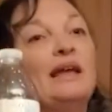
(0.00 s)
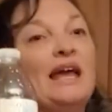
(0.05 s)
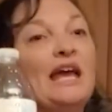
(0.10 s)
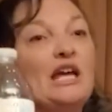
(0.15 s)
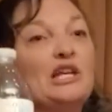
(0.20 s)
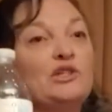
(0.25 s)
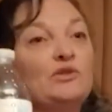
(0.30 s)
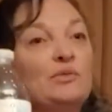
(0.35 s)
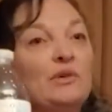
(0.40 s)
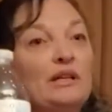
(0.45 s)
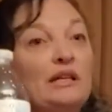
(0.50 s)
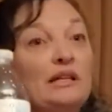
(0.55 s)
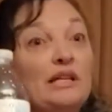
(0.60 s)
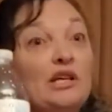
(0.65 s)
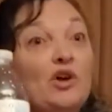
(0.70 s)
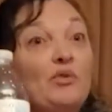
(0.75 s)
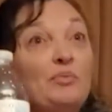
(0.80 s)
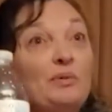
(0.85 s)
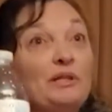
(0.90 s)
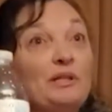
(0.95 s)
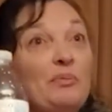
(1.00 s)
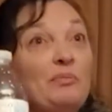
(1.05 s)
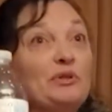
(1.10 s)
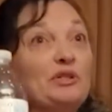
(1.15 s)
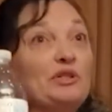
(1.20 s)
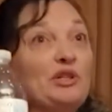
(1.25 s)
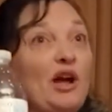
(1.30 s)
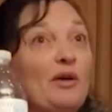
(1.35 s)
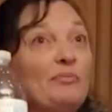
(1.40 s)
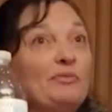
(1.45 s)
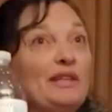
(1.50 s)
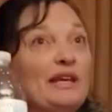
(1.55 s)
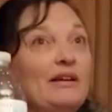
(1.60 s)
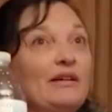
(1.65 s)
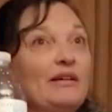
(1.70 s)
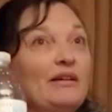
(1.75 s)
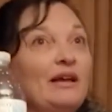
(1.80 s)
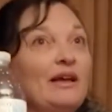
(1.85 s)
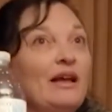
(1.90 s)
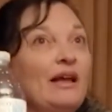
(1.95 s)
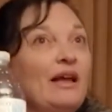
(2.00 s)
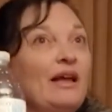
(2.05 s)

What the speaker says: Edgewood, and he opened up a shop there.